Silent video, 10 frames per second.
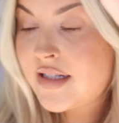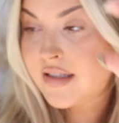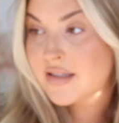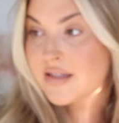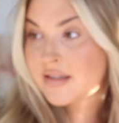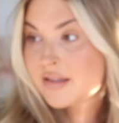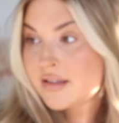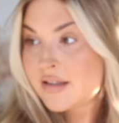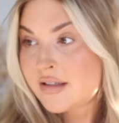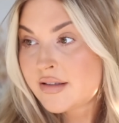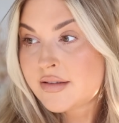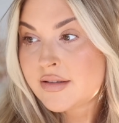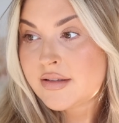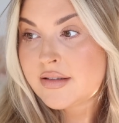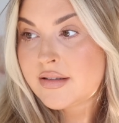this.
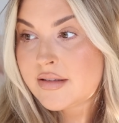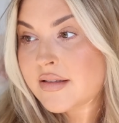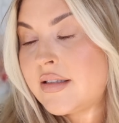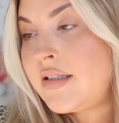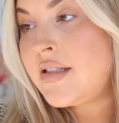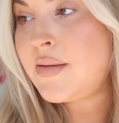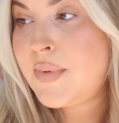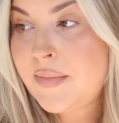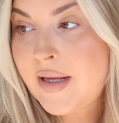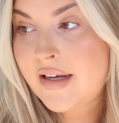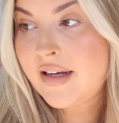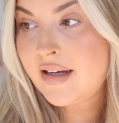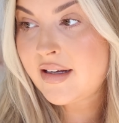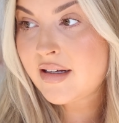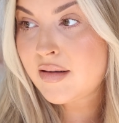Is this better back
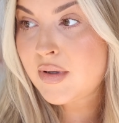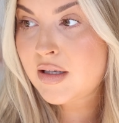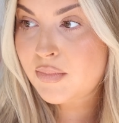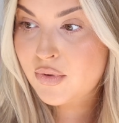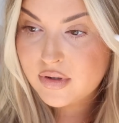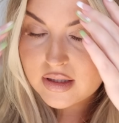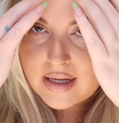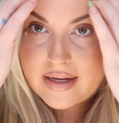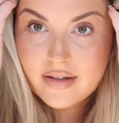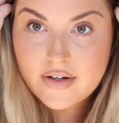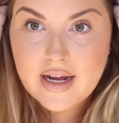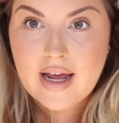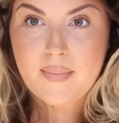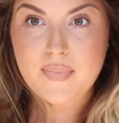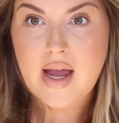here? I mean, borderline.
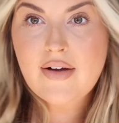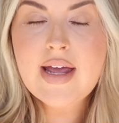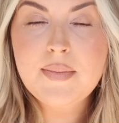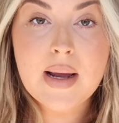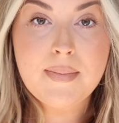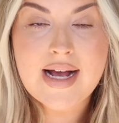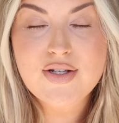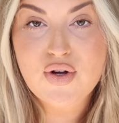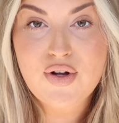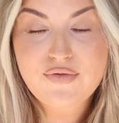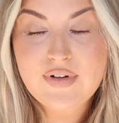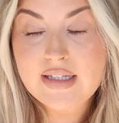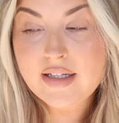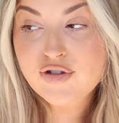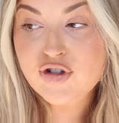Okay, I've had my mask on for
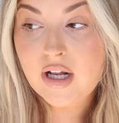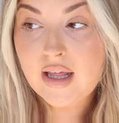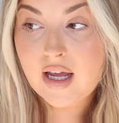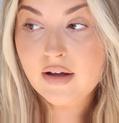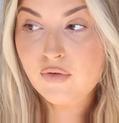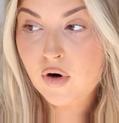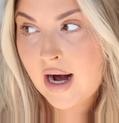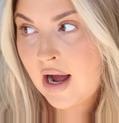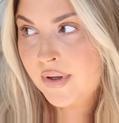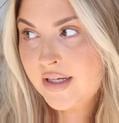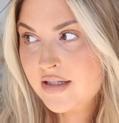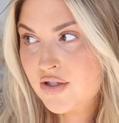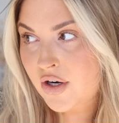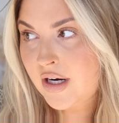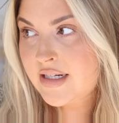literally 4 hours,
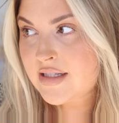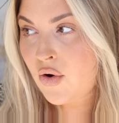so it's